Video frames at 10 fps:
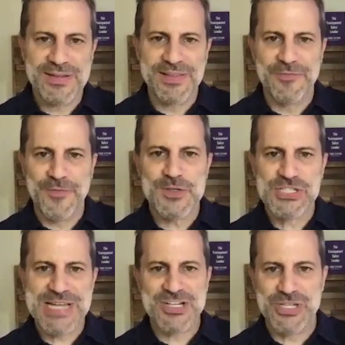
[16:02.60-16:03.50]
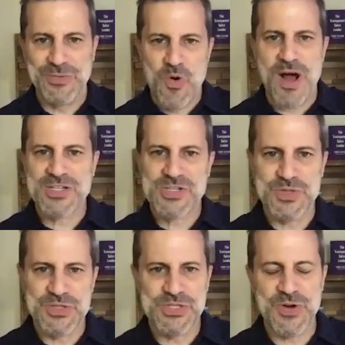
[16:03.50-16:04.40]
the first section walks through
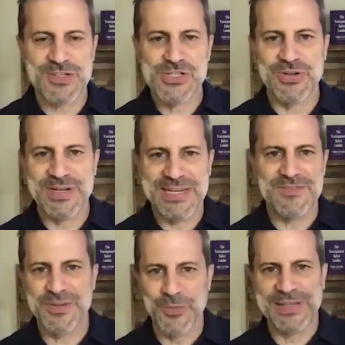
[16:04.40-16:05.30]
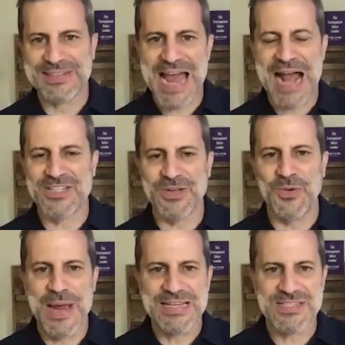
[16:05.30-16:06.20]
the structure and gives you real
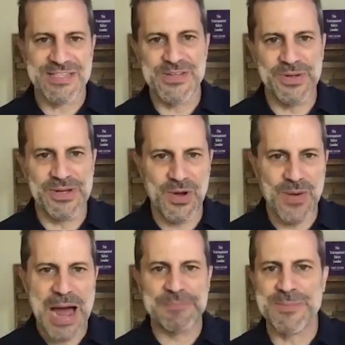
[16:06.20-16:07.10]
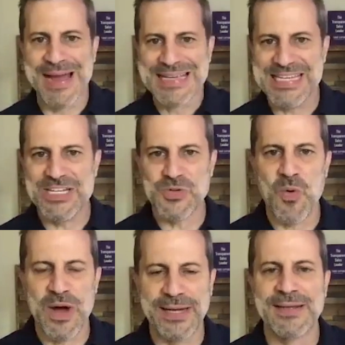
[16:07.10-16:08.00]
tactical ways that you can go optimize each
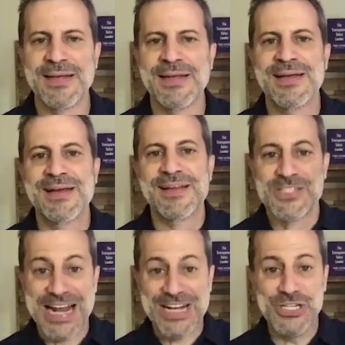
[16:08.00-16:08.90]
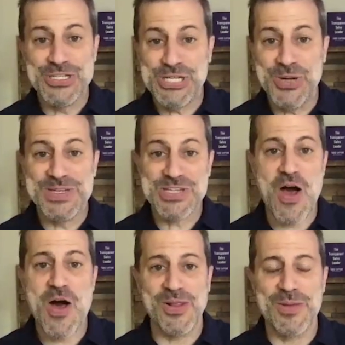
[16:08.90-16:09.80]
one. Section two is
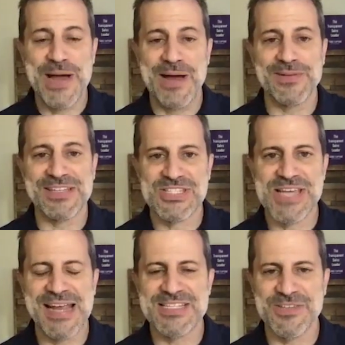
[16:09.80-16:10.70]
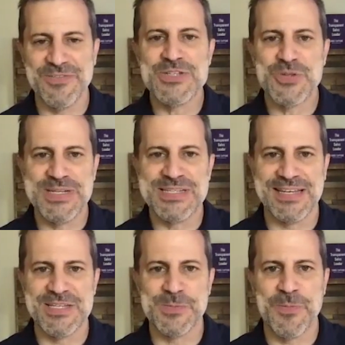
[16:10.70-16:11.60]
all about the science of
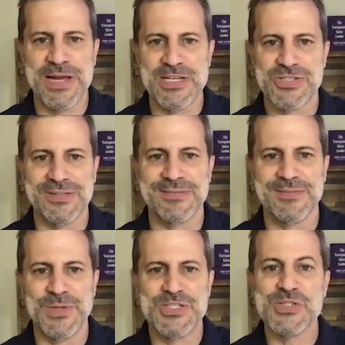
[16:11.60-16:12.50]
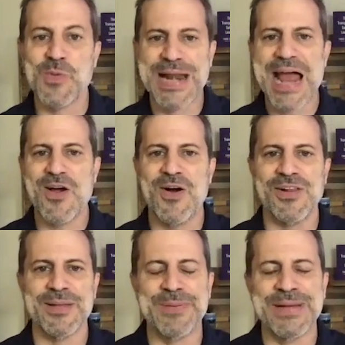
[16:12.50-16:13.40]
intrinsic inspiration which is what I
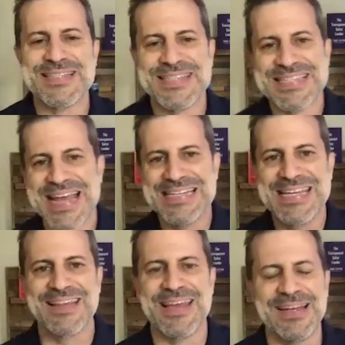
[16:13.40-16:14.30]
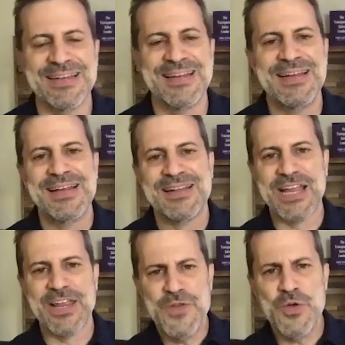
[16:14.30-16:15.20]
call it. But it's this idea that,
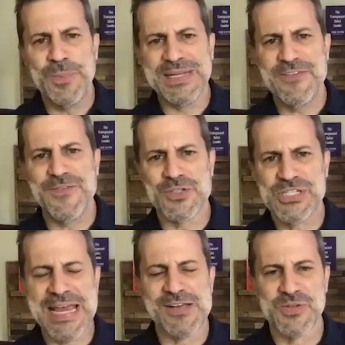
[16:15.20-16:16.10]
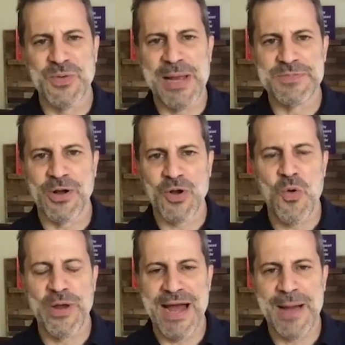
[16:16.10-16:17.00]
like, if you believe your sales reps are
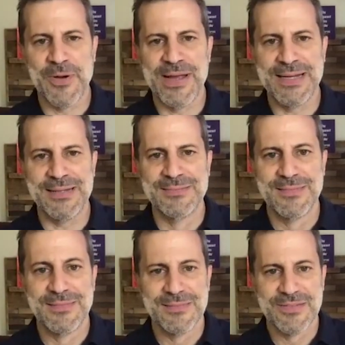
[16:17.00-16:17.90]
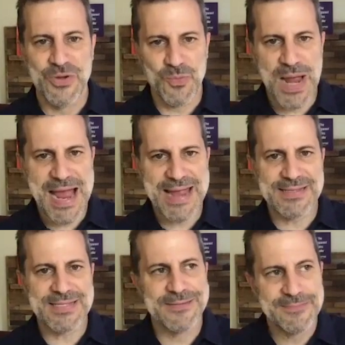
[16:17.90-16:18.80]
coin operated, you're
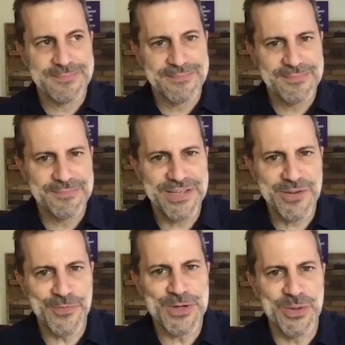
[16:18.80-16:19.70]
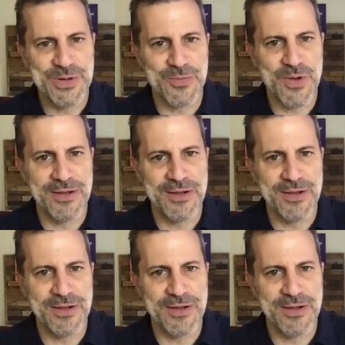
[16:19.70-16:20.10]
right if you're doing it wrong.